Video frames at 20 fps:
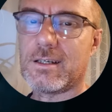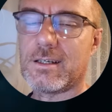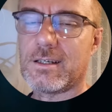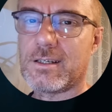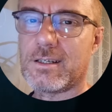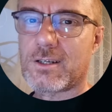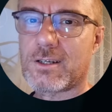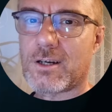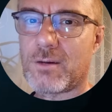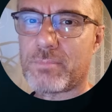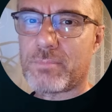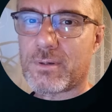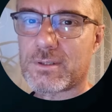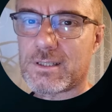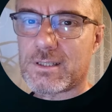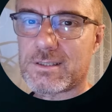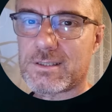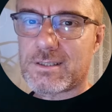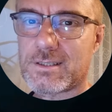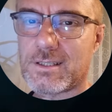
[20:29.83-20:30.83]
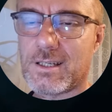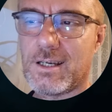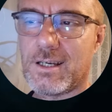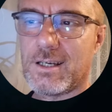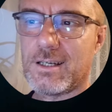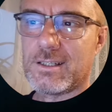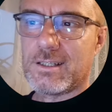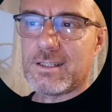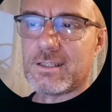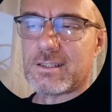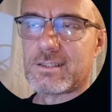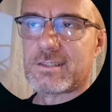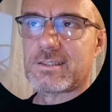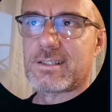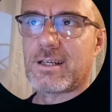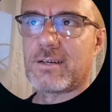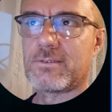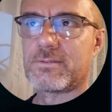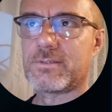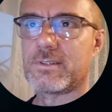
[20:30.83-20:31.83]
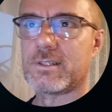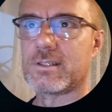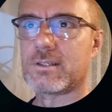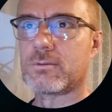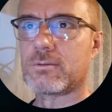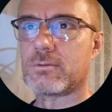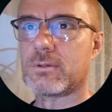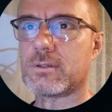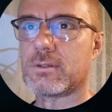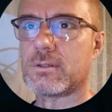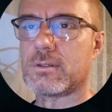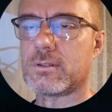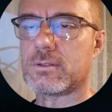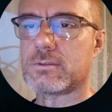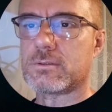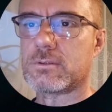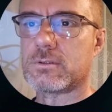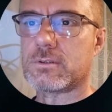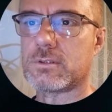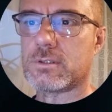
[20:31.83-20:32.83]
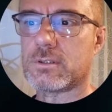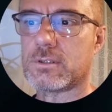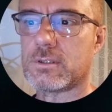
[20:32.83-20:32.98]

components, is something what